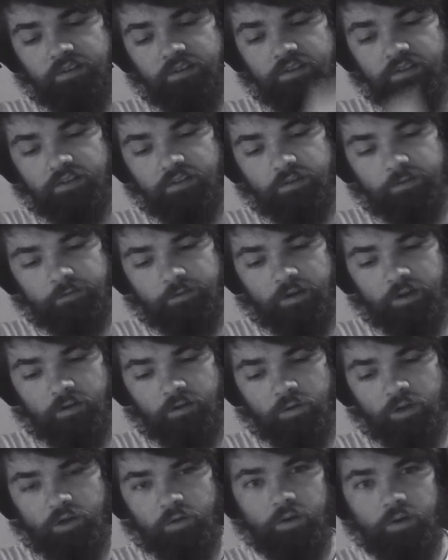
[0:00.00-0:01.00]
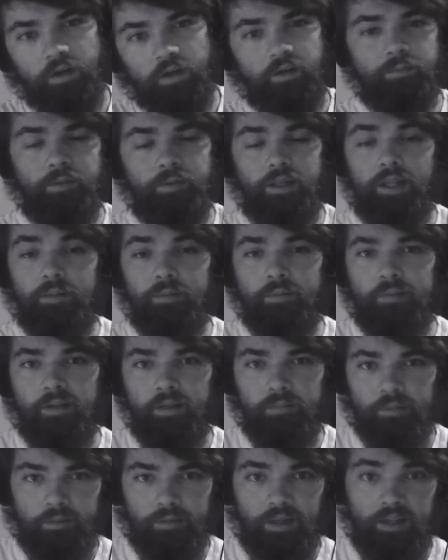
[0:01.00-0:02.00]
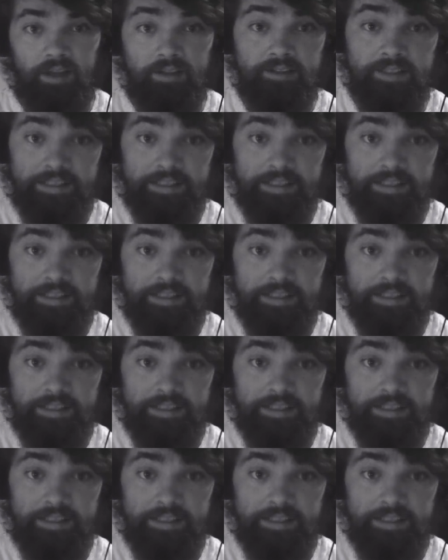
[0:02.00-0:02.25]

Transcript: Does the font work well? Blah, blah, blah, blah, blah.